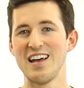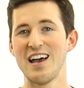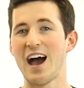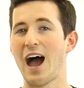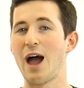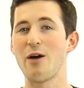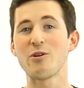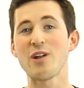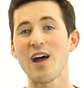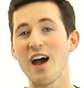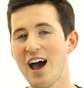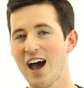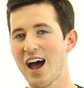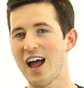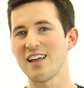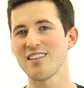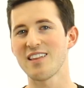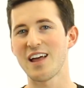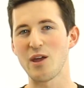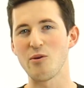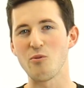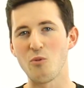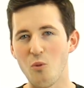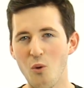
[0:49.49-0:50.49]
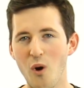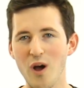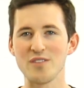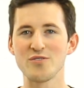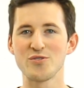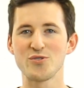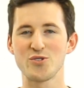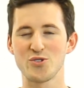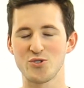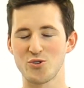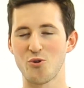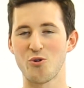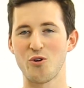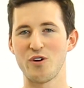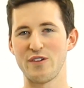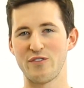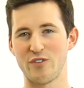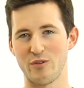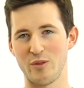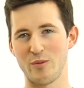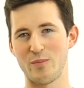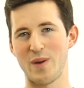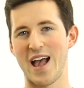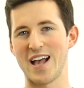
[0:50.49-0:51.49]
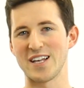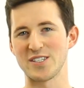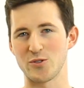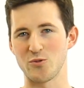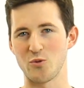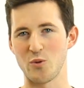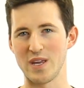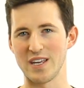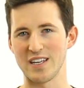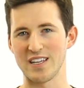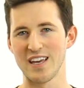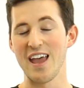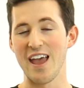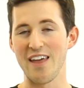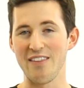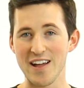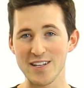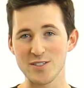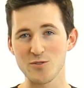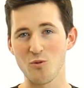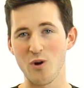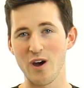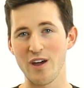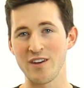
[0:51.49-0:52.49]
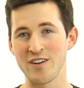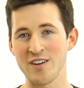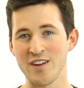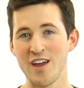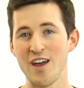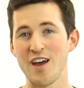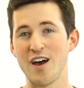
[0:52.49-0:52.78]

I want to highlight one story from the past week, and that's one